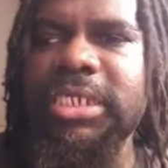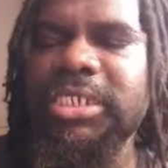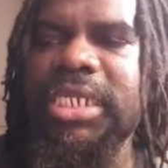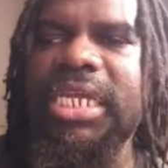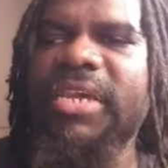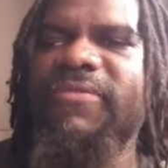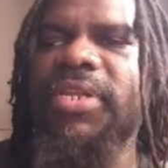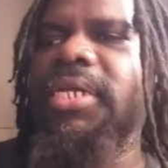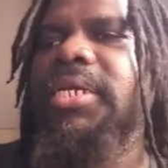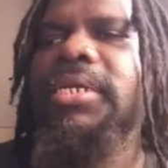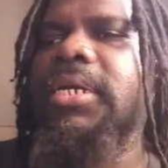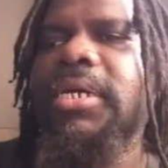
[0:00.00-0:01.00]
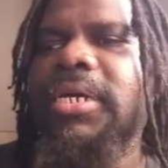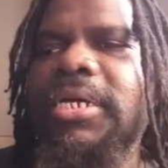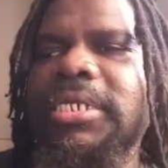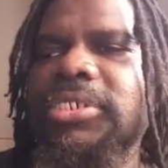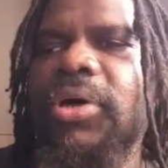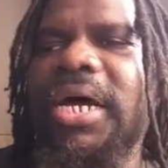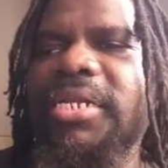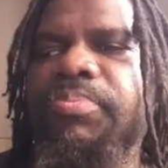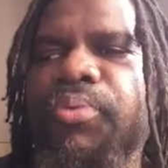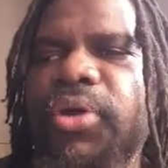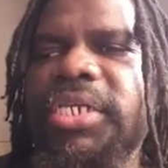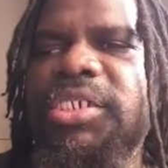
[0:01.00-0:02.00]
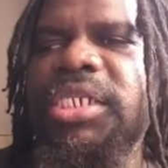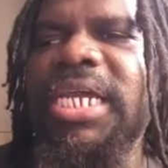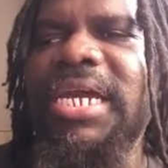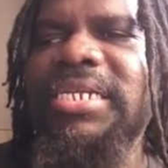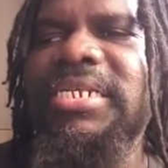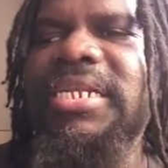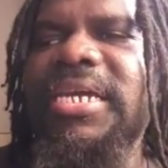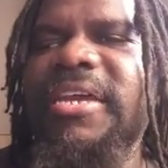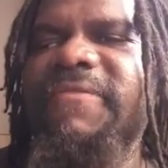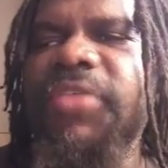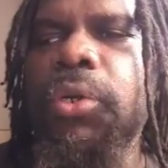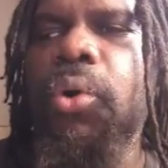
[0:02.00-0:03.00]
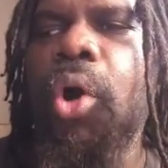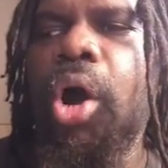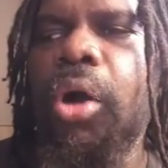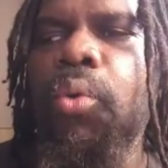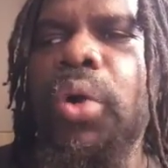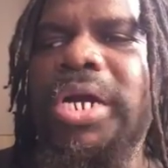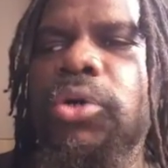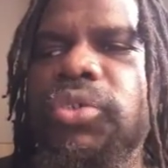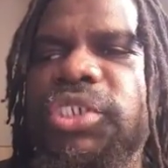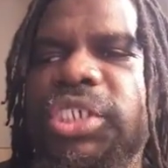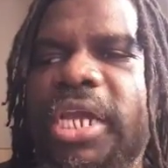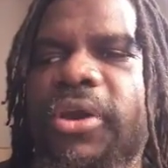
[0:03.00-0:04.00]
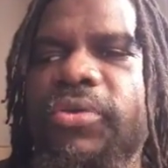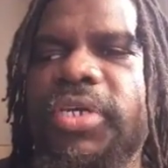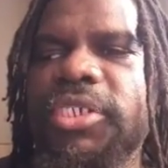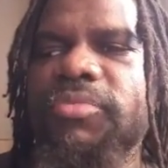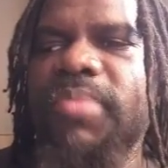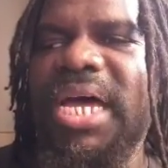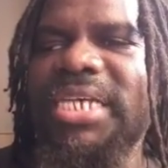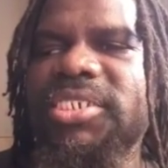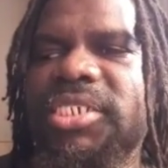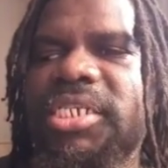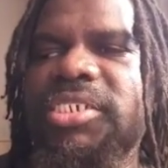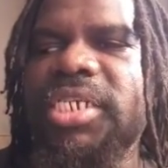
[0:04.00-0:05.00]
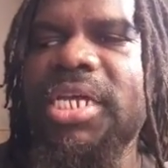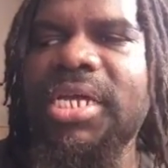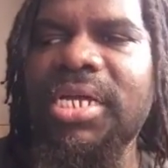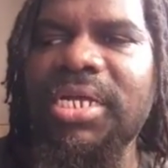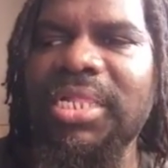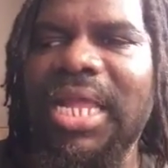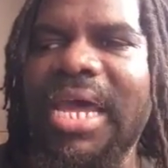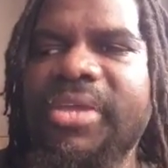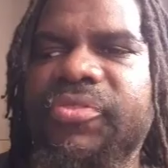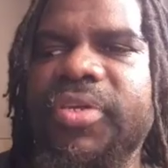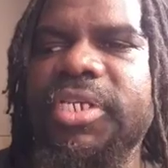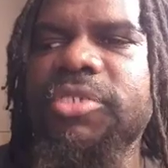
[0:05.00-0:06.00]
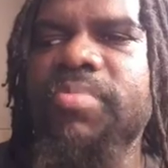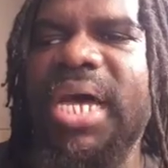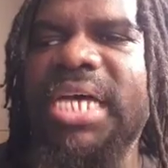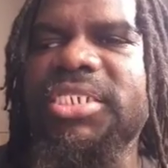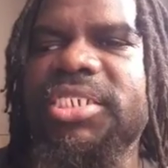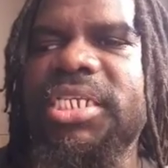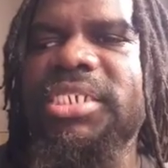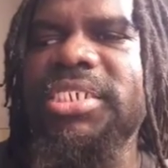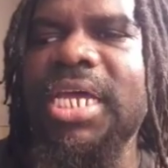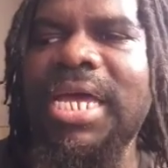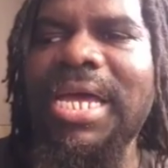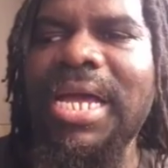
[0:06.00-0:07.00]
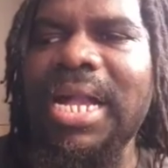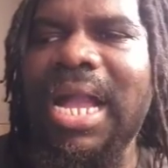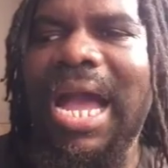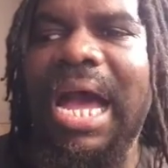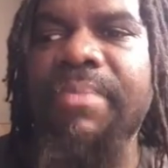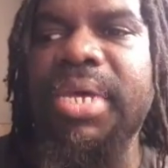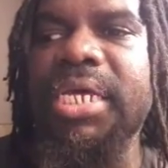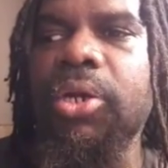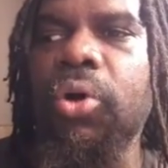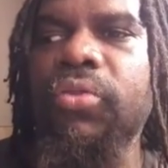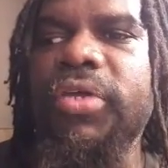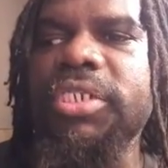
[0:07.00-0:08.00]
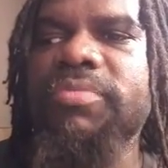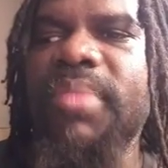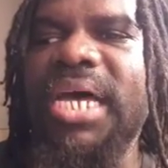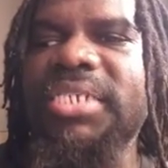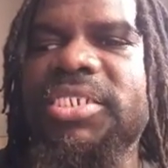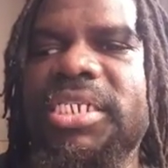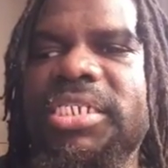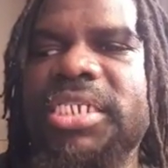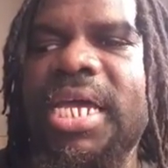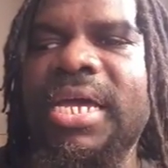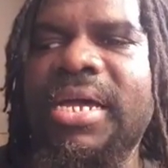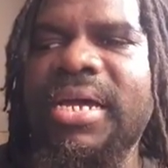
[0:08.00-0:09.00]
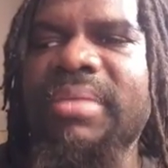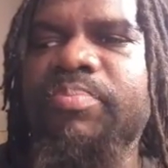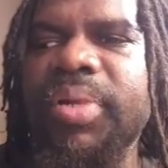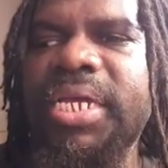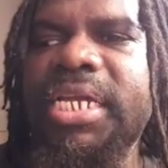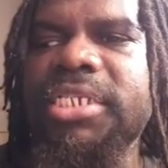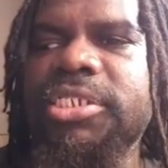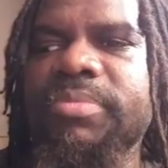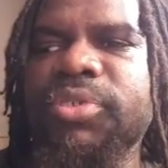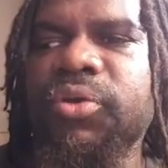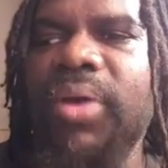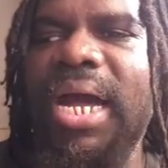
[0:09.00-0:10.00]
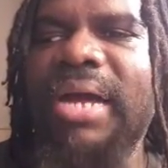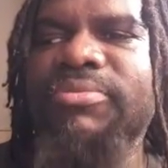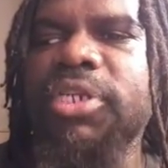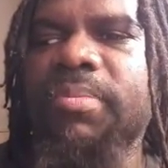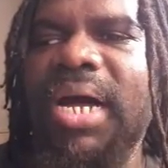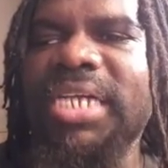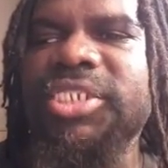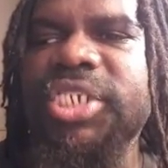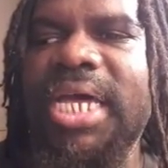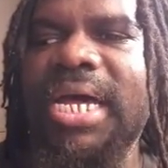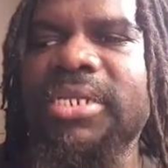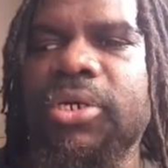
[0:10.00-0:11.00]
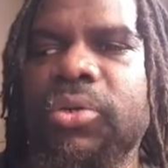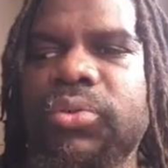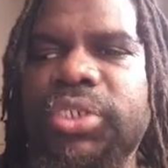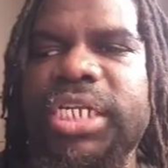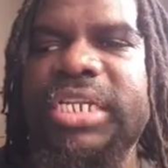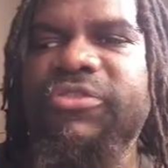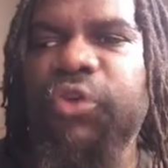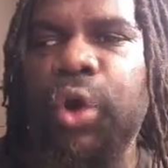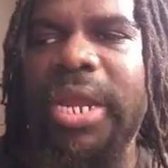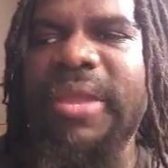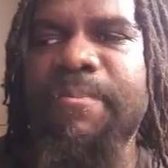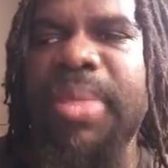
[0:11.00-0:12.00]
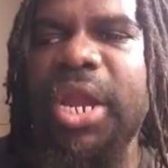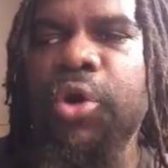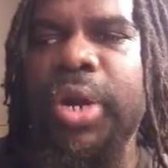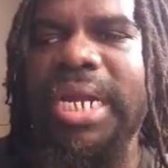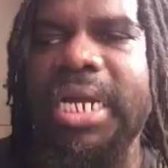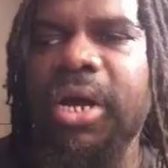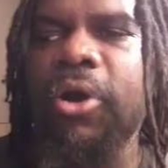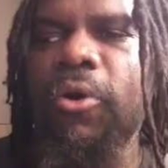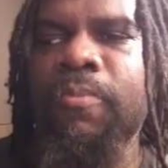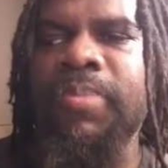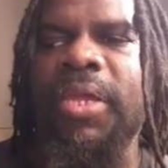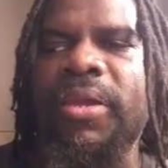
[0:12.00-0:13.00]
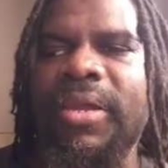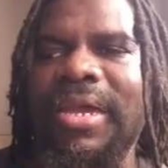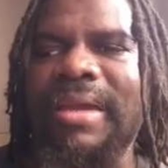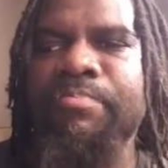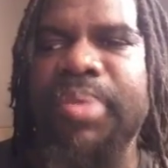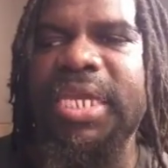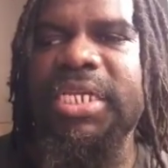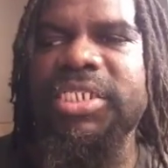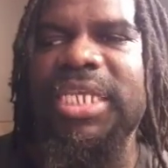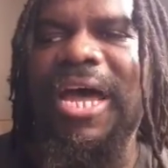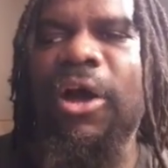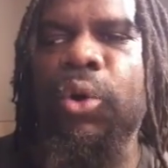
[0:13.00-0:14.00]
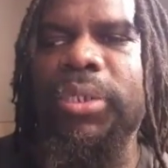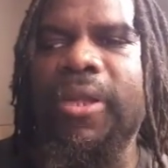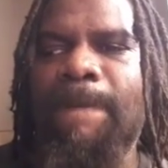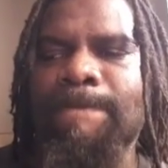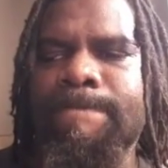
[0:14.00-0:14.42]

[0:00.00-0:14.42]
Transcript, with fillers: this evening. So I'd appreciate it if you all will share this message, like this message, comment on this message, and please subscribe to my channel, Detroit Miracle and peace out.